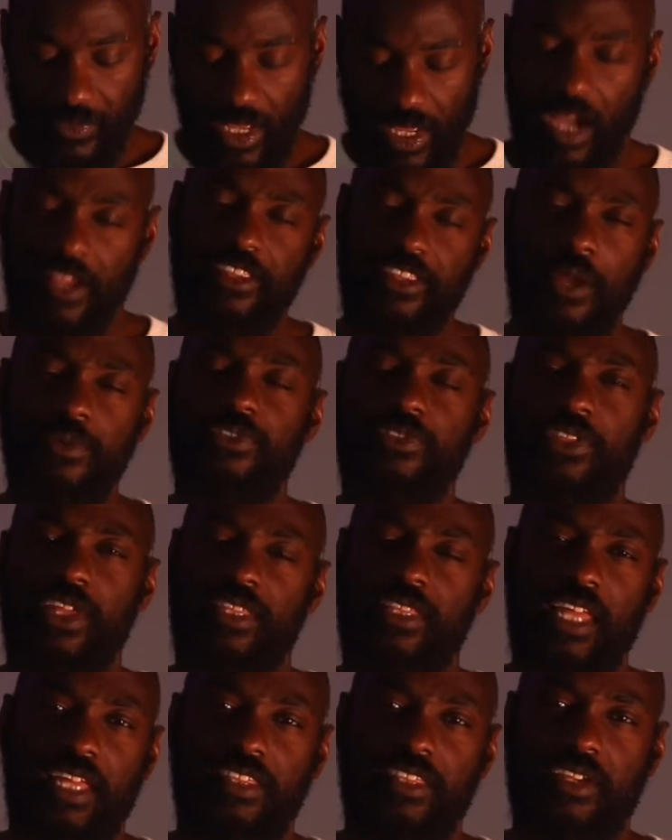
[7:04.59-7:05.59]
I don't
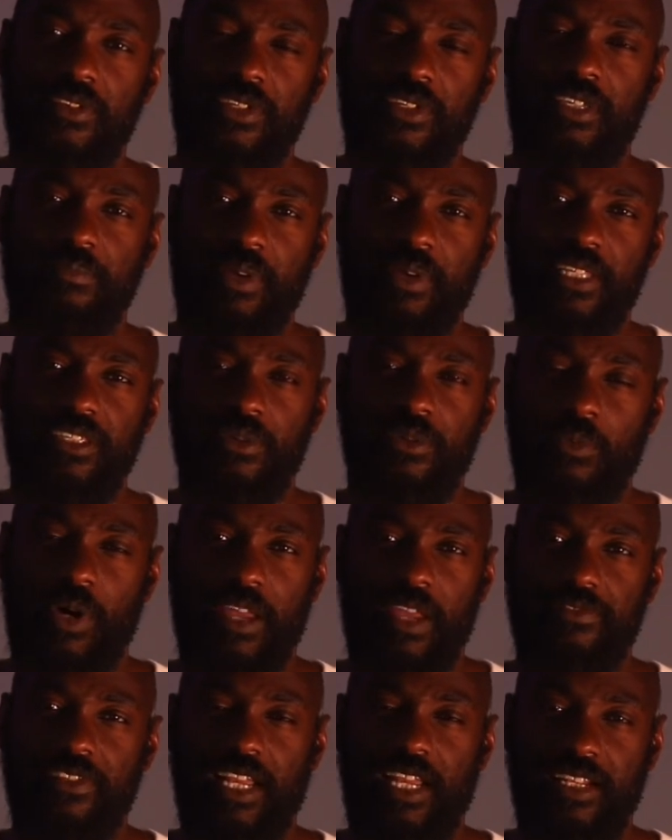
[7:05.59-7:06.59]
think that there is a better
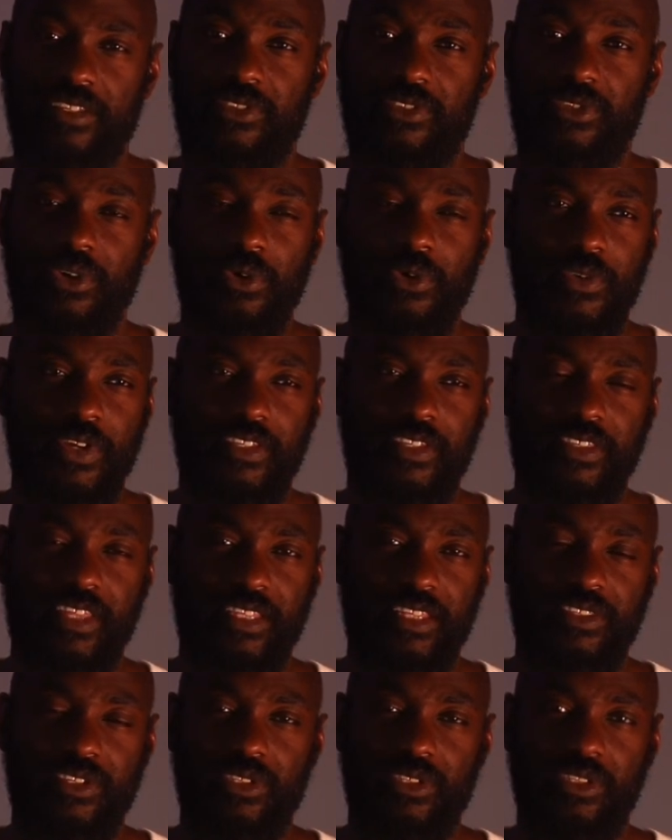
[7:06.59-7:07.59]
way of telling stories
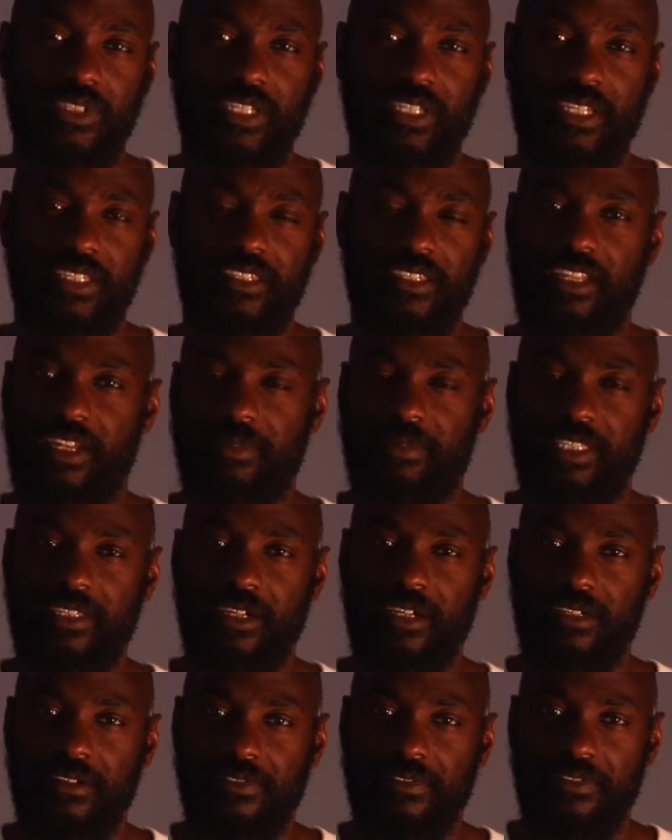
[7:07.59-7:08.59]
than to look at
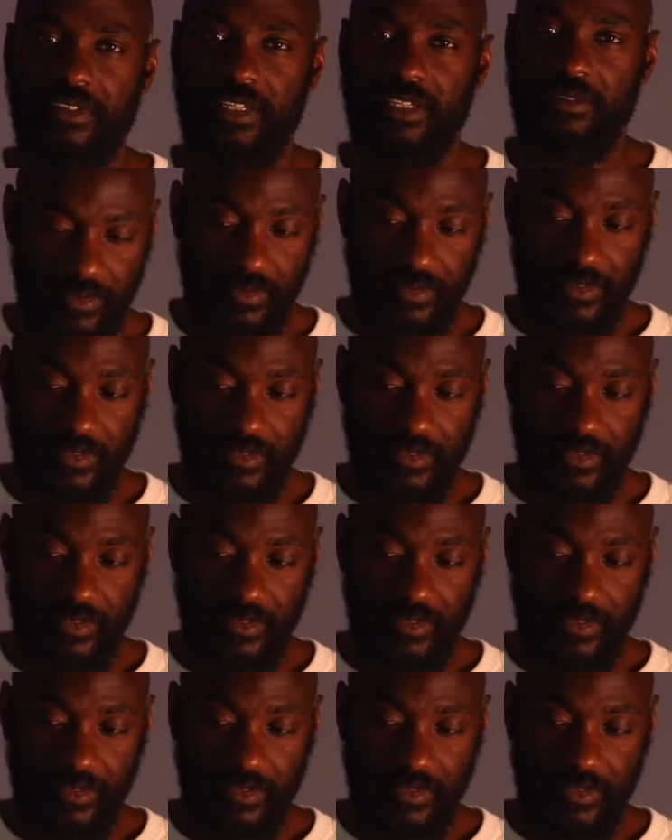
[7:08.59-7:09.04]
cinematography.